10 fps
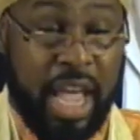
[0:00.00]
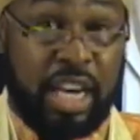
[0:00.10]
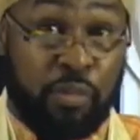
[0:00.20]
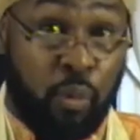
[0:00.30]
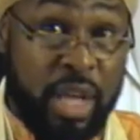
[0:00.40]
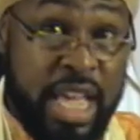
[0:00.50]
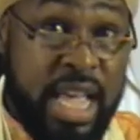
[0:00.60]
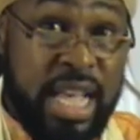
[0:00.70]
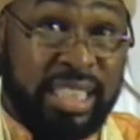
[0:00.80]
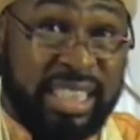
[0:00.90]
And if
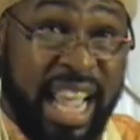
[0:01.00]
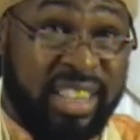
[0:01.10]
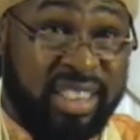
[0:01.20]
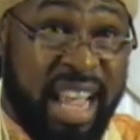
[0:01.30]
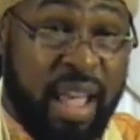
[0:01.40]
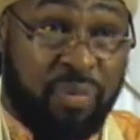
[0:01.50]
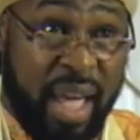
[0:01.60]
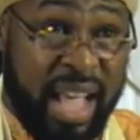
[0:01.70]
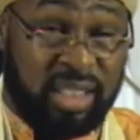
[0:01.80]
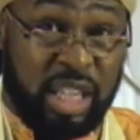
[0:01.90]
we stay
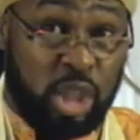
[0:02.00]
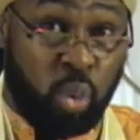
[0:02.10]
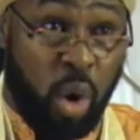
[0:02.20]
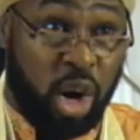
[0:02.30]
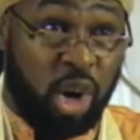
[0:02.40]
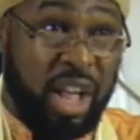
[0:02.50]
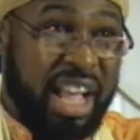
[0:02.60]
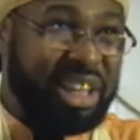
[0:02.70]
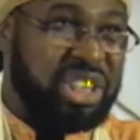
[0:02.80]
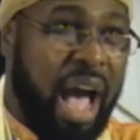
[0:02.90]
steadfast in his word,
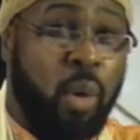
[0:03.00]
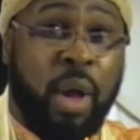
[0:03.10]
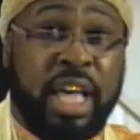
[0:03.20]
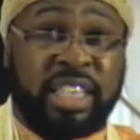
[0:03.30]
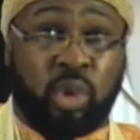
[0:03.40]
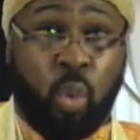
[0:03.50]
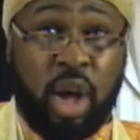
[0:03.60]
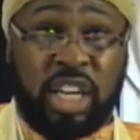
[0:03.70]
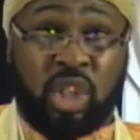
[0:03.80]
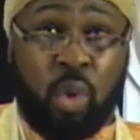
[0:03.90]
Yahweh is the
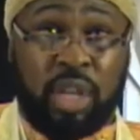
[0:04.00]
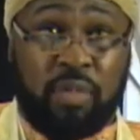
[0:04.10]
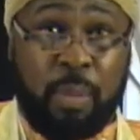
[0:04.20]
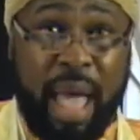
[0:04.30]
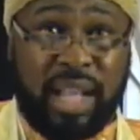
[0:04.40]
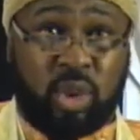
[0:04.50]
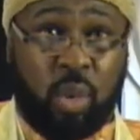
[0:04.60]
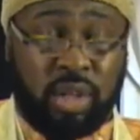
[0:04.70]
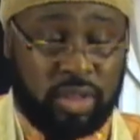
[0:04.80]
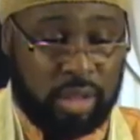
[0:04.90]
one that's going to give it back
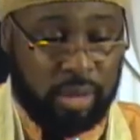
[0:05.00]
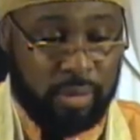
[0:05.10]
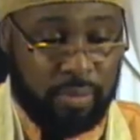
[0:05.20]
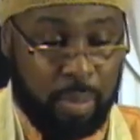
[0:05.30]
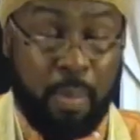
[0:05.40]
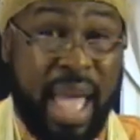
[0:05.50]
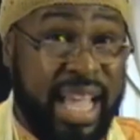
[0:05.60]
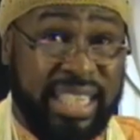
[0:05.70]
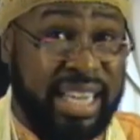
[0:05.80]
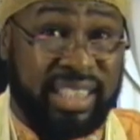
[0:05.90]
to us.
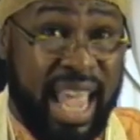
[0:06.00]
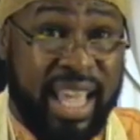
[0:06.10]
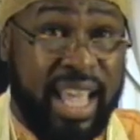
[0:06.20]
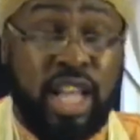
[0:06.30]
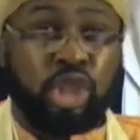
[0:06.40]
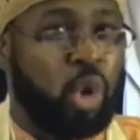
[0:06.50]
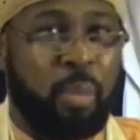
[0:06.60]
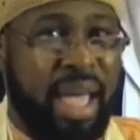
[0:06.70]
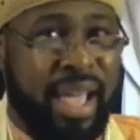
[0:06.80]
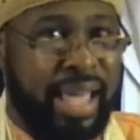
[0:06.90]
Man didn't take it, so
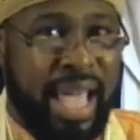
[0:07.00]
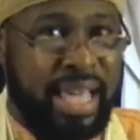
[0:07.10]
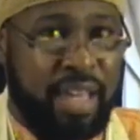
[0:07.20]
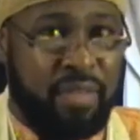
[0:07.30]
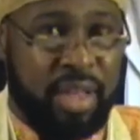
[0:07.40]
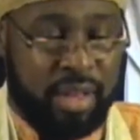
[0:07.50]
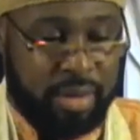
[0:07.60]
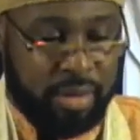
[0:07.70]
man can't give it.